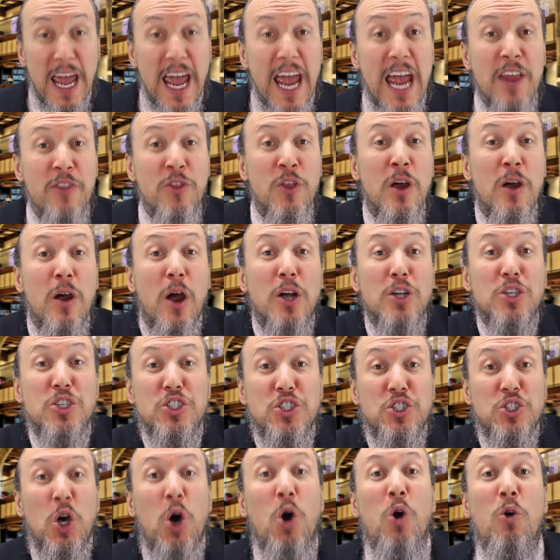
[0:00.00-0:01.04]
And there are
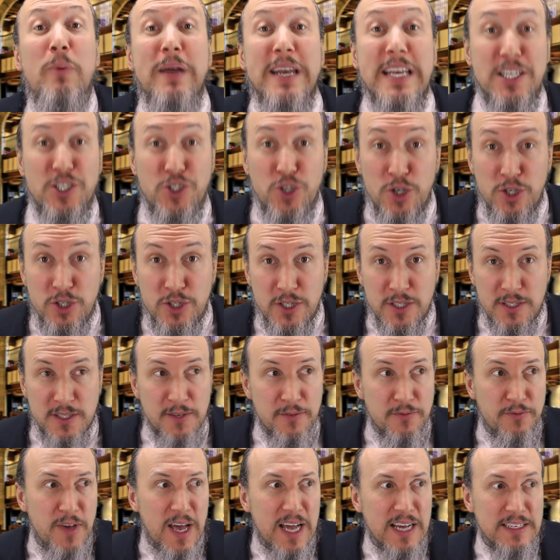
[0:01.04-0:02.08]
so many churches,
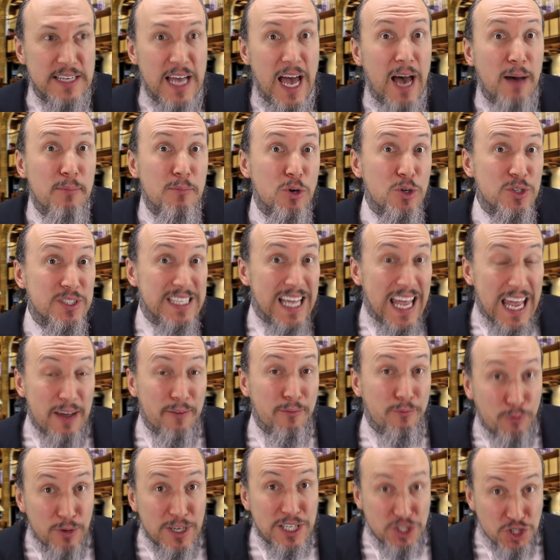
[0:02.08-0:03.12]
in fact, almost
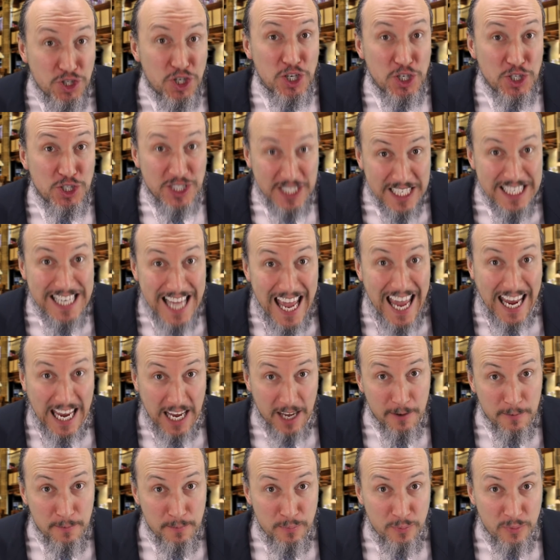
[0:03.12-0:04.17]
every church
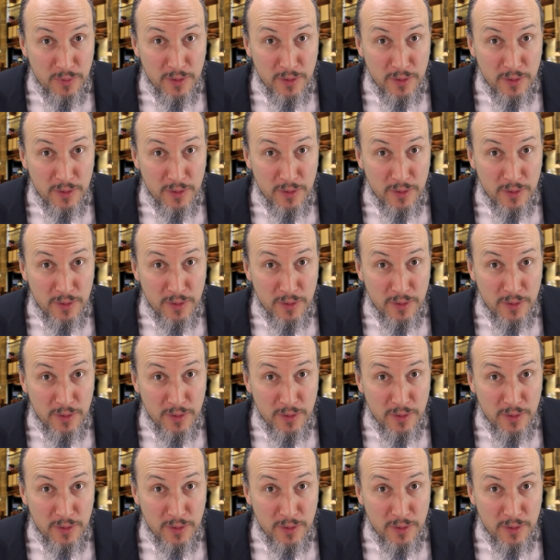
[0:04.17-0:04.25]
today